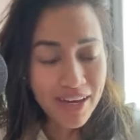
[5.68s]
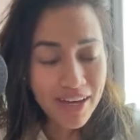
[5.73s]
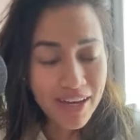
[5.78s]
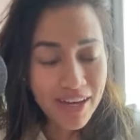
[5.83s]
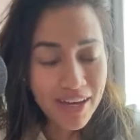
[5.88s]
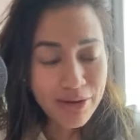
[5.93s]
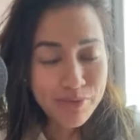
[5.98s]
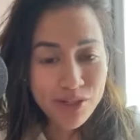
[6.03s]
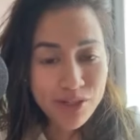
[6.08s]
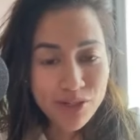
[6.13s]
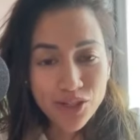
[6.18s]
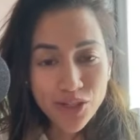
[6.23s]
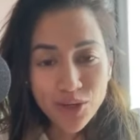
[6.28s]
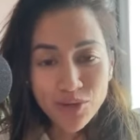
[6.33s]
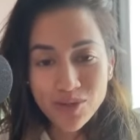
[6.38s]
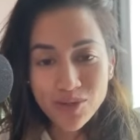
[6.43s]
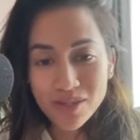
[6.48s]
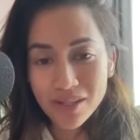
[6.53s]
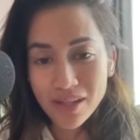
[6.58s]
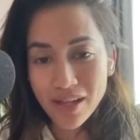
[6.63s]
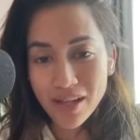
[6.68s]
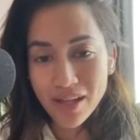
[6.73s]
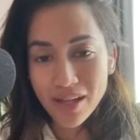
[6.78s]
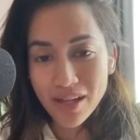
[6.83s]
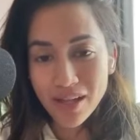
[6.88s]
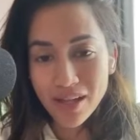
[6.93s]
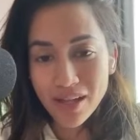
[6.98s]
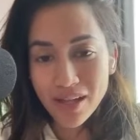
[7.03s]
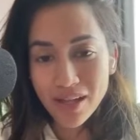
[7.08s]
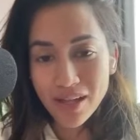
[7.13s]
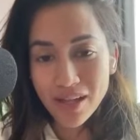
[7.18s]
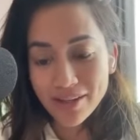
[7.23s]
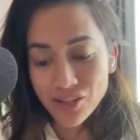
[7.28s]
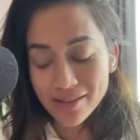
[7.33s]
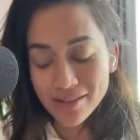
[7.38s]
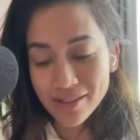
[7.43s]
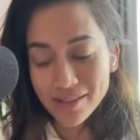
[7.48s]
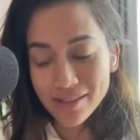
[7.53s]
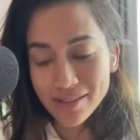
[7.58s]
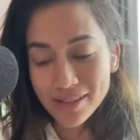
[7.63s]
and it was Mr. Jones's class. Shout
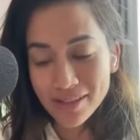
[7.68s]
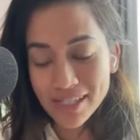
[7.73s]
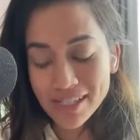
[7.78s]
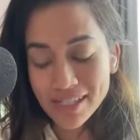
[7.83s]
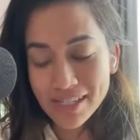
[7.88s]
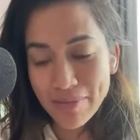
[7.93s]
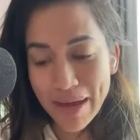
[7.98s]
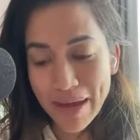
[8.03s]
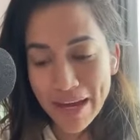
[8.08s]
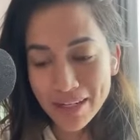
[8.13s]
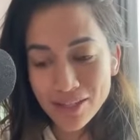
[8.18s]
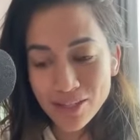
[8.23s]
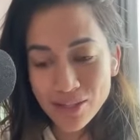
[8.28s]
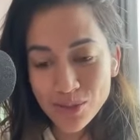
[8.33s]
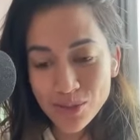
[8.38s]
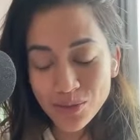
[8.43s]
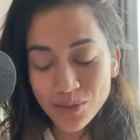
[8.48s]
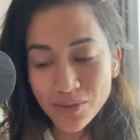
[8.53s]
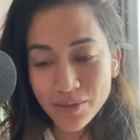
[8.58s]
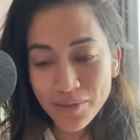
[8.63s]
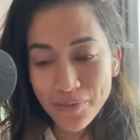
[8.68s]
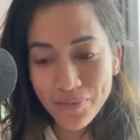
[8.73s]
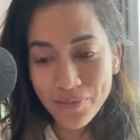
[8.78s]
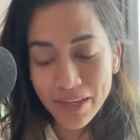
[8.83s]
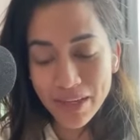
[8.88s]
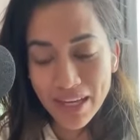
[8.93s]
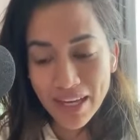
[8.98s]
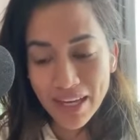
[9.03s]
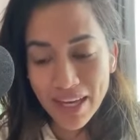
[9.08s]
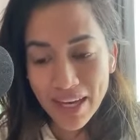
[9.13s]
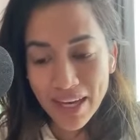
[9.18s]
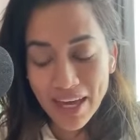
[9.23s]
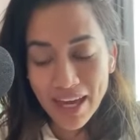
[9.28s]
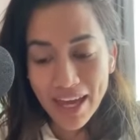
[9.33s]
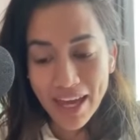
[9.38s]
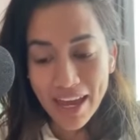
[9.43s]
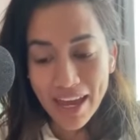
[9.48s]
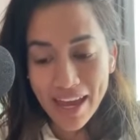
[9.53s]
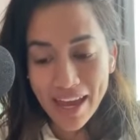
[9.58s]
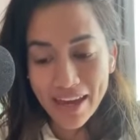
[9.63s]
out to Disney Magnet School.
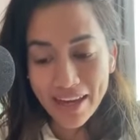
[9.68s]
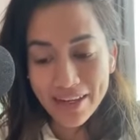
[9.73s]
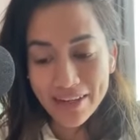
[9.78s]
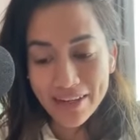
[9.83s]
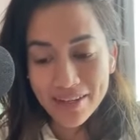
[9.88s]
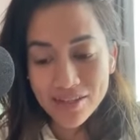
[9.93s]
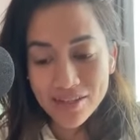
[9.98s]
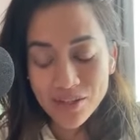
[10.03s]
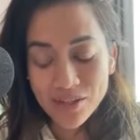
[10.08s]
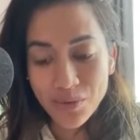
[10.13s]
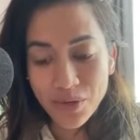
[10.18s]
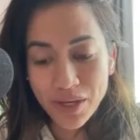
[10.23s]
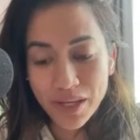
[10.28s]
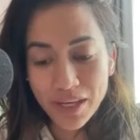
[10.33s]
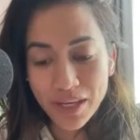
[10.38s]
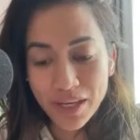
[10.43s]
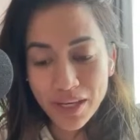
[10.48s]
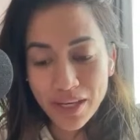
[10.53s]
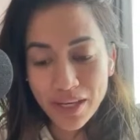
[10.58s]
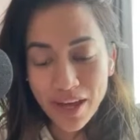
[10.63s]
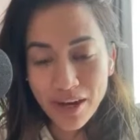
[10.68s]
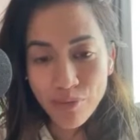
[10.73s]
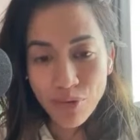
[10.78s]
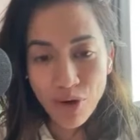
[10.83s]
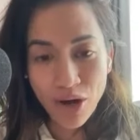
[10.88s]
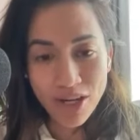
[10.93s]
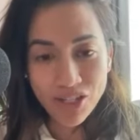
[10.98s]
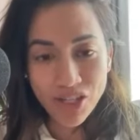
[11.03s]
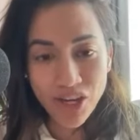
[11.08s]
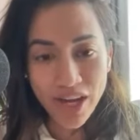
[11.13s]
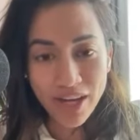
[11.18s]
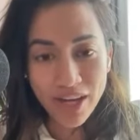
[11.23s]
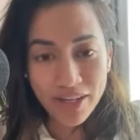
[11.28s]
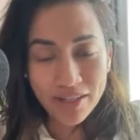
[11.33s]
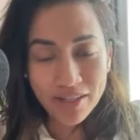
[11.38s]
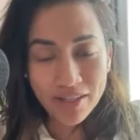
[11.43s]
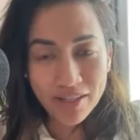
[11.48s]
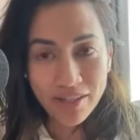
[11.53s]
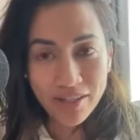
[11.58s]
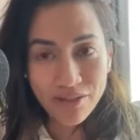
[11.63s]
And we had a
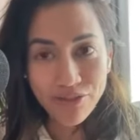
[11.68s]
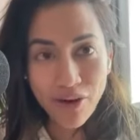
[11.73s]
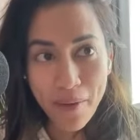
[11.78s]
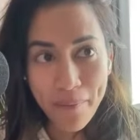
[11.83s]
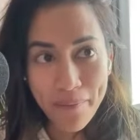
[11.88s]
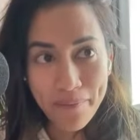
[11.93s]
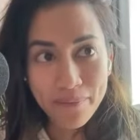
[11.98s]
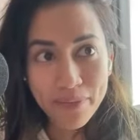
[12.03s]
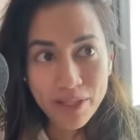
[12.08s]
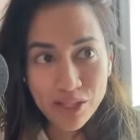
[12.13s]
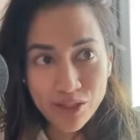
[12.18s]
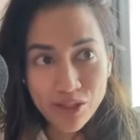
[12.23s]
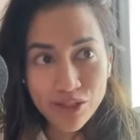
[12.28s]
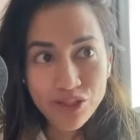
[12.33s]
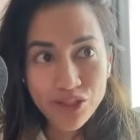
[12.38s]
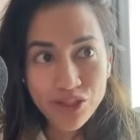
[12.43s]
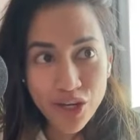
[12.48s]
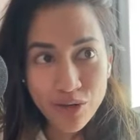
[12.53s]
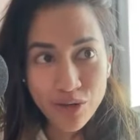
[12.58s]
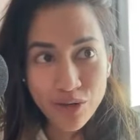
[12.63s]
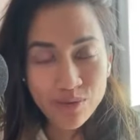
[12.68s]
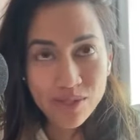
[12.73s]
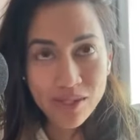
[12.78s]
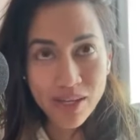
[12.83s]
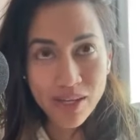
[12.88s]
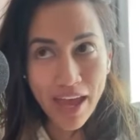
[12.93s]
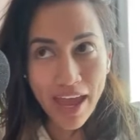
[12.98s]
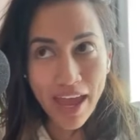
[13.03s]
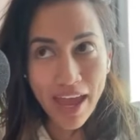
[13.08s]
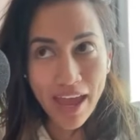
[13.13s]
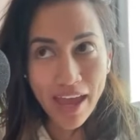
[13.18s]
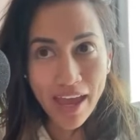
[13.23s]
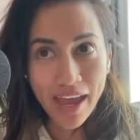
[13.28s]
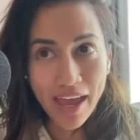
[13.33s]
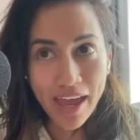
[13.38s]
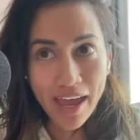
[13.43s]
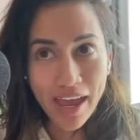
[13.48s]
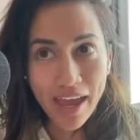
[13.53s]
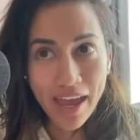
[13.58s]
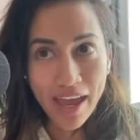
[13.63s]
project from Mr. Jones,
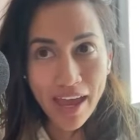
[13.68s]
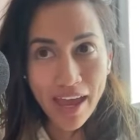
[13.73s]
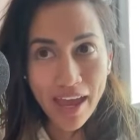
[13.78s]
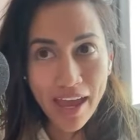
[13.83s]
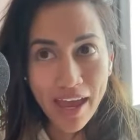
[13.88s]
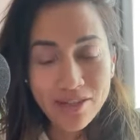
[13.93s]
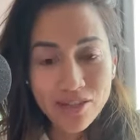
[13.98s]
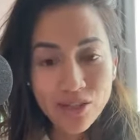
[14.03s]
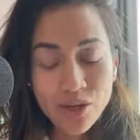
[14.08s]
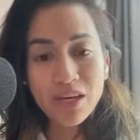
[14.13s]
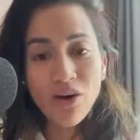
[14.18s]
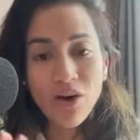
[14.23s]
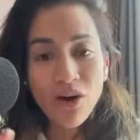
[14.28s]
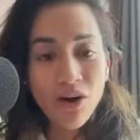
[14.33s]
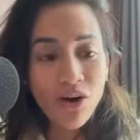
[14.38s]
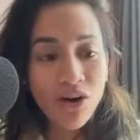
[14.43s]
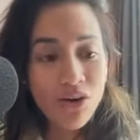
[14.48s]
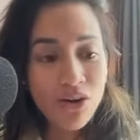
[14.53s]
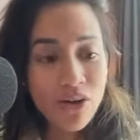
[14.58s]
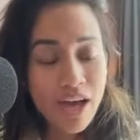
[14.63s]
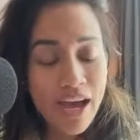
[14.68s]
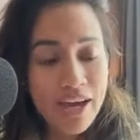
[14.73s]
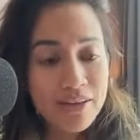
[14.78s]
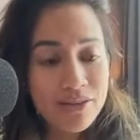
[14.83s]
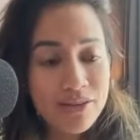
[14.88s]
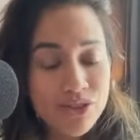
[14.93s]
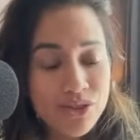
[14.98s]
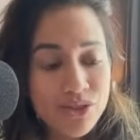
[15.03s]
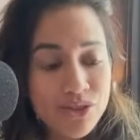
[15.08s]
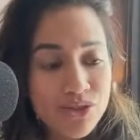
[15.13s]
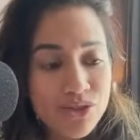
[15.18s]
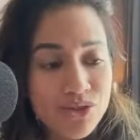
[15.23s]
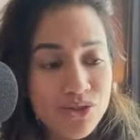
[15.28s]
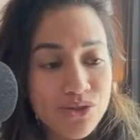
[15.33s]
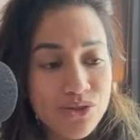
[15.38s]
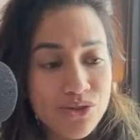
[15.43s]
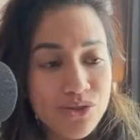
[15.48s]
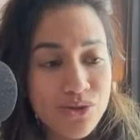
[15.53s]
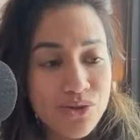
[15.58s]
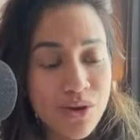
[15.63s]
and we all had
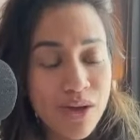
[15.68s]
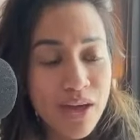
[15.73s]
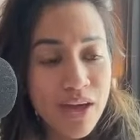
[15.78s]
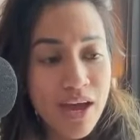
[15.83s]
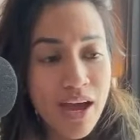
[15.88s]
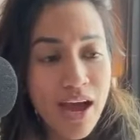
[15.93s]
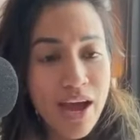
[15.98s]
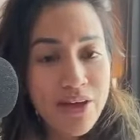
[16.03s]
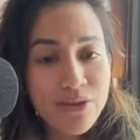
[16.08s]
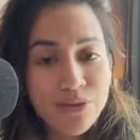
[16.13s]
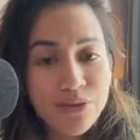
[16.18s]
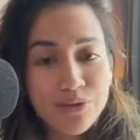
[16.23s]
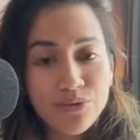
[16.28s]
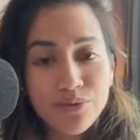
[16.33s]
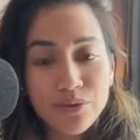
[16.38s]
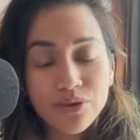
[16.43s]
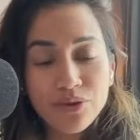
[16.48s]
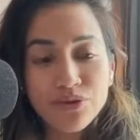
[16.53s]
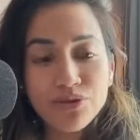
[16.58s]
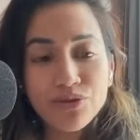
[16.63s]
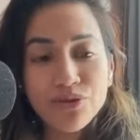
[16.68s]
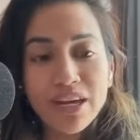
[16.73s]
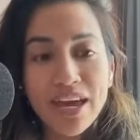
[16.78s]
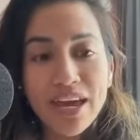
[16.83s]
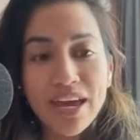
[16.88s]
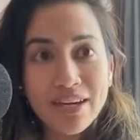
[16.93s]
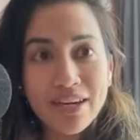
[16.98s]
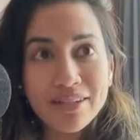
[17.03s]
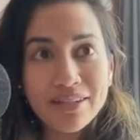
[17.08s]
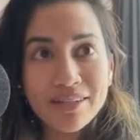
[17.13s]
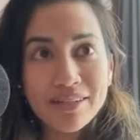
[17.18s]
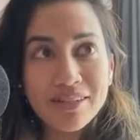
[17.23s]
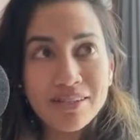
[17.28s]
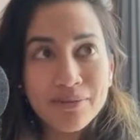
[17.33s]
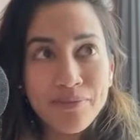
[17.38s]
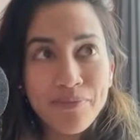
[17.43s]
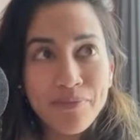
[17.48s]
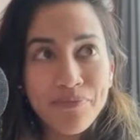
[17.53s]
to either create